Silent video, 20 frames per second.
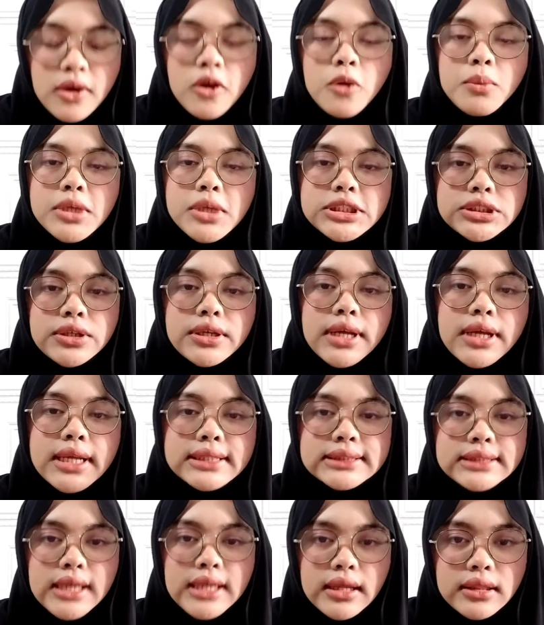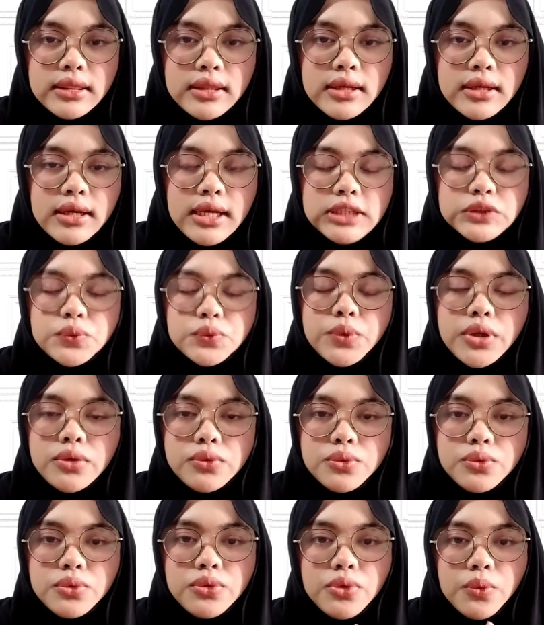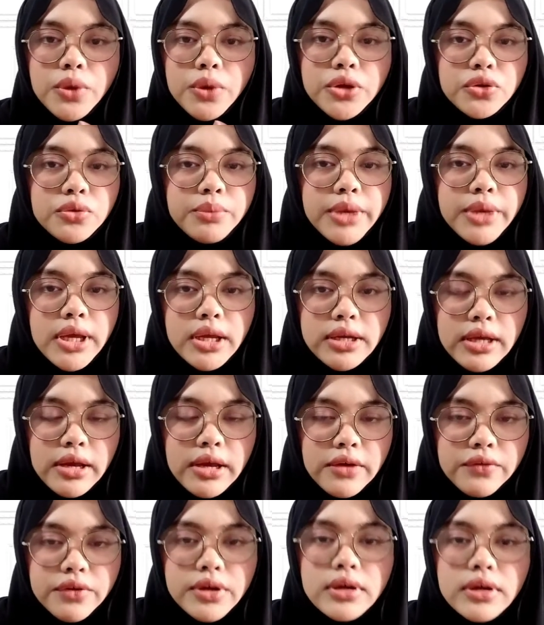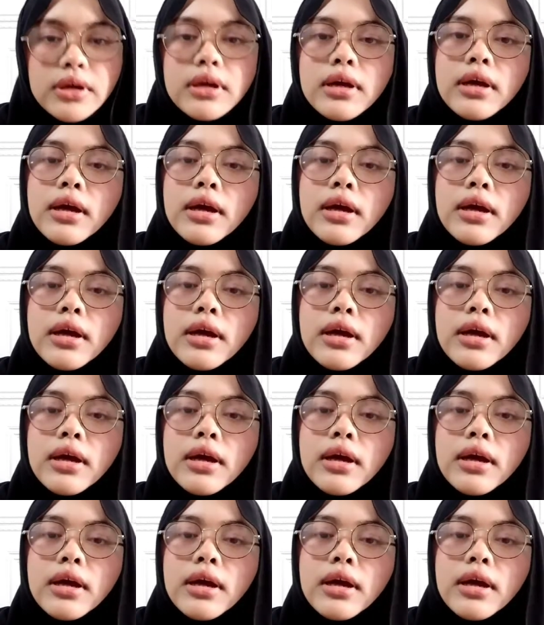We make sure it at the center, as we do not want to make any error.